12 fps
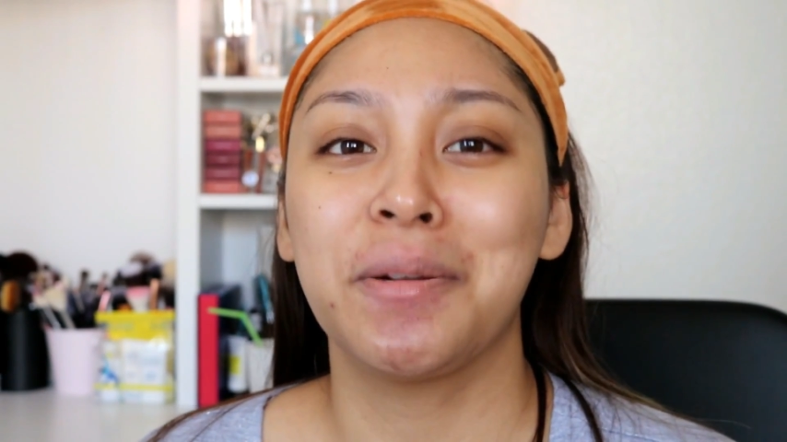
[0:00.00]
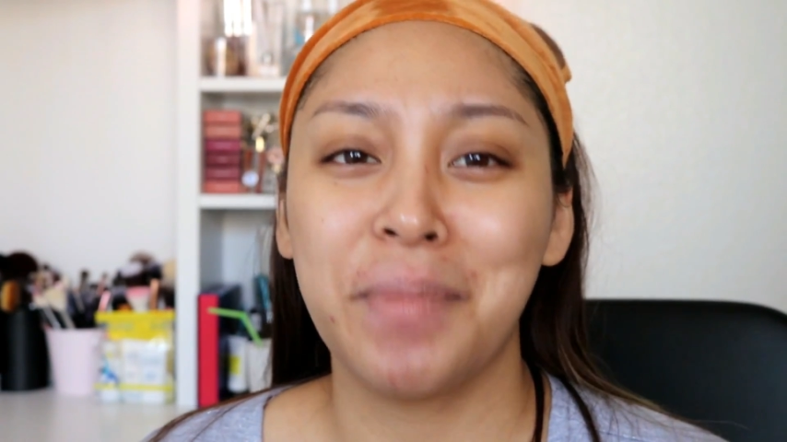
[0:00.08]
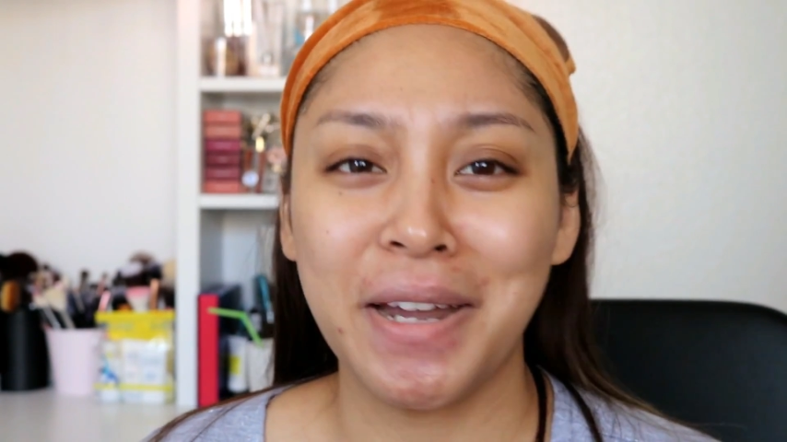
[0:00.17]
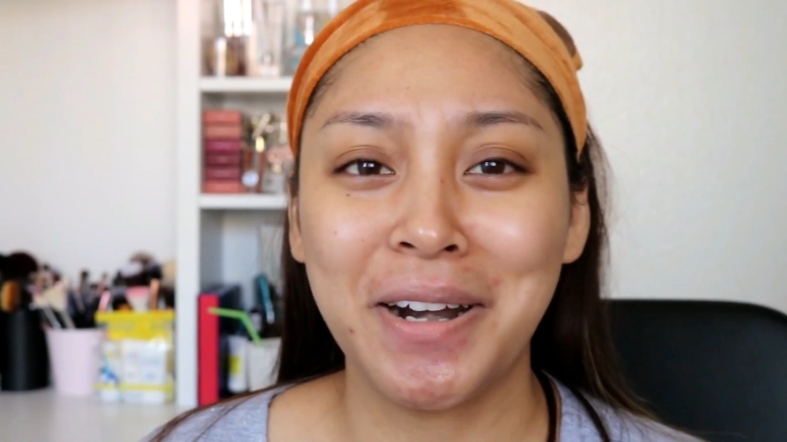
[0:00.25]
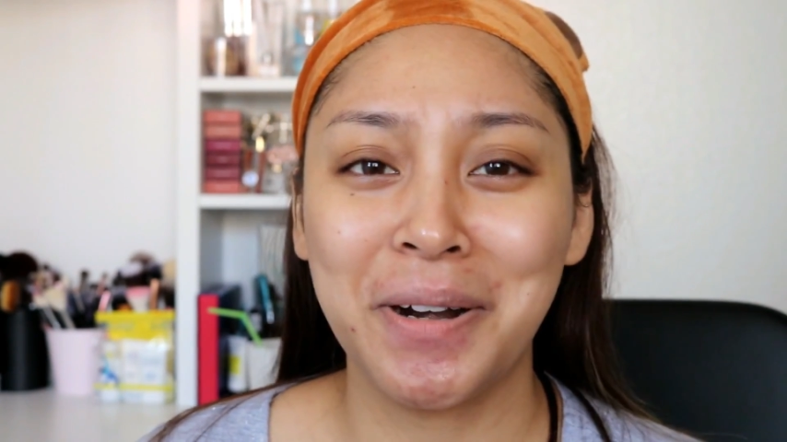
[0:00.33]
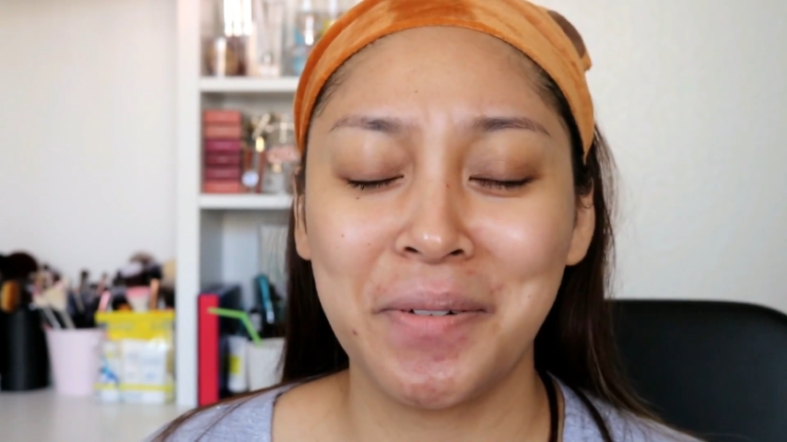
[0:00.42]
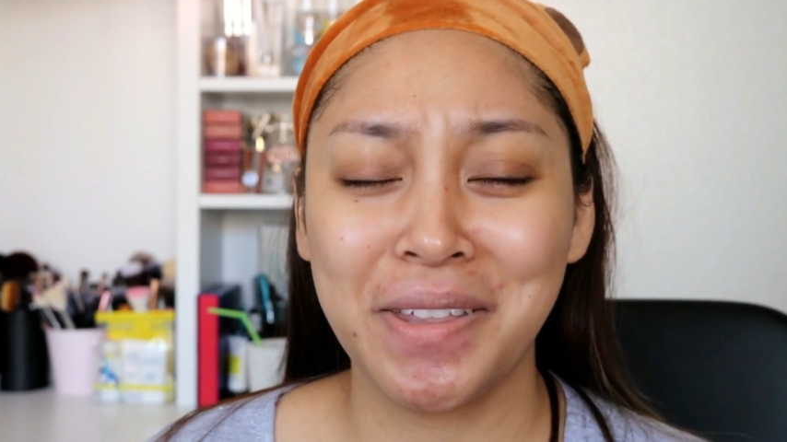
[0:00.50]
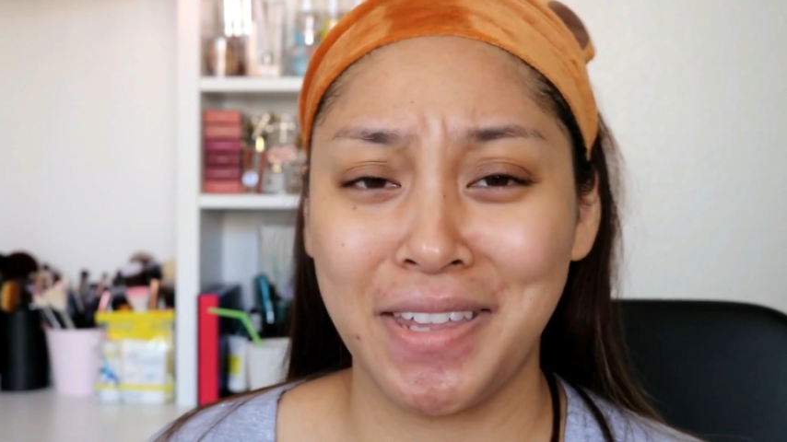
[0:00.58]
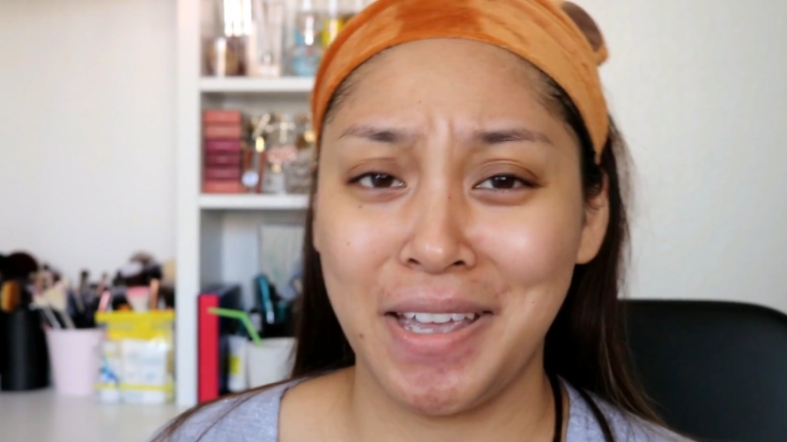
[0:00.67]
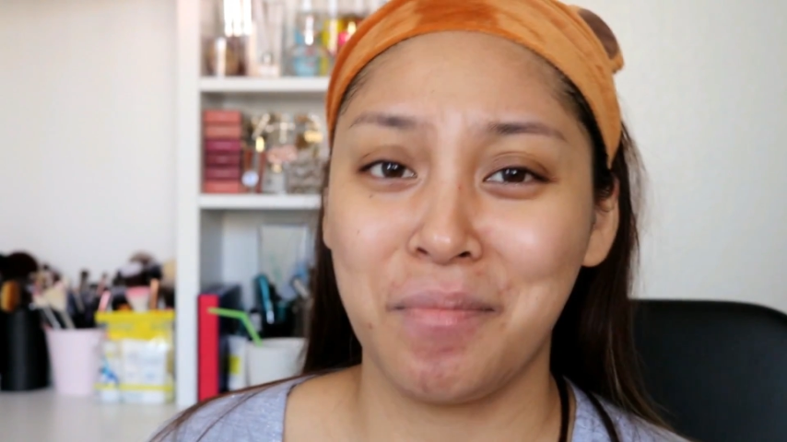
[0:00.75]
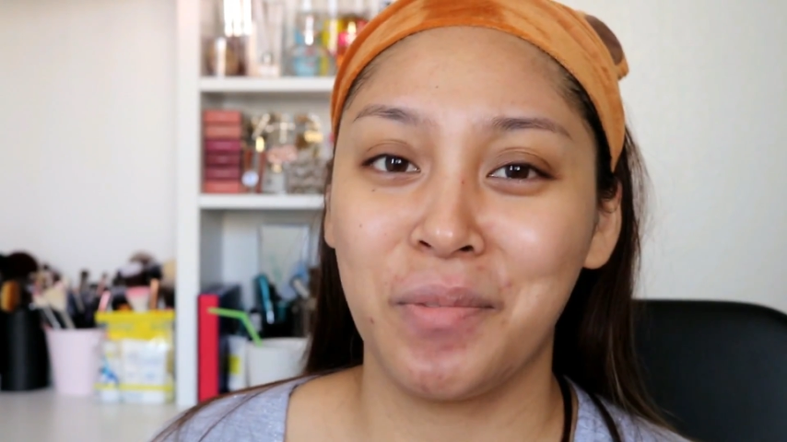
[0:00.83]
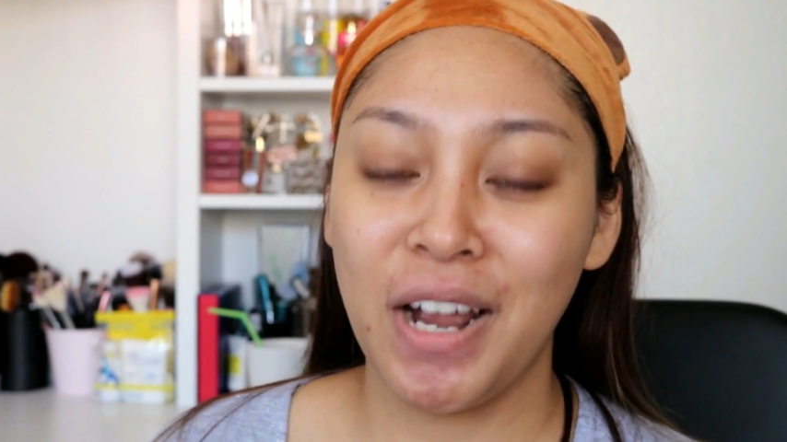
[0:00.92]
better with
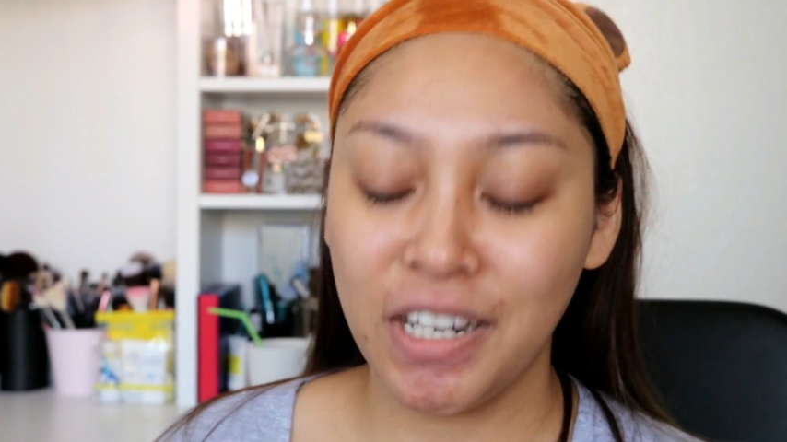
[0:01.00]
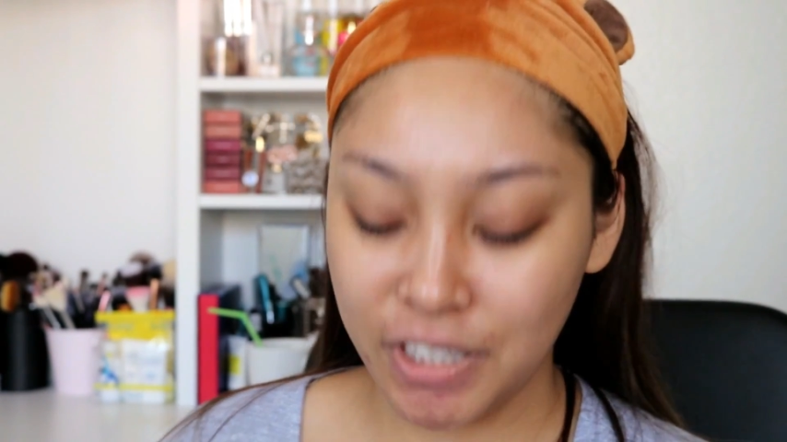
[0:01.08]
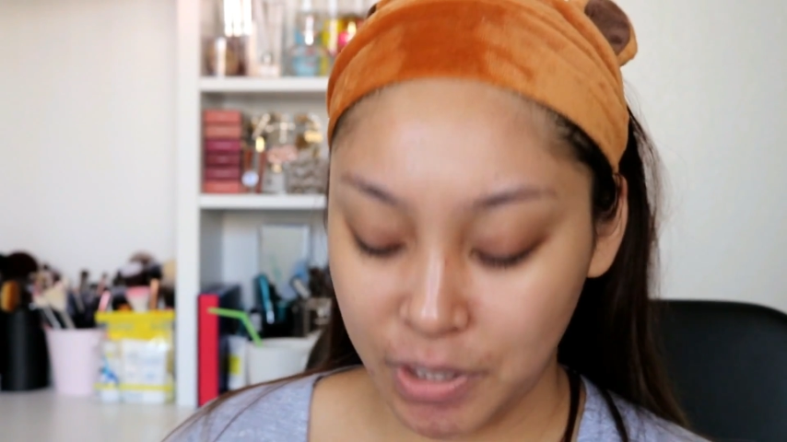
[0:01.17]
a brush,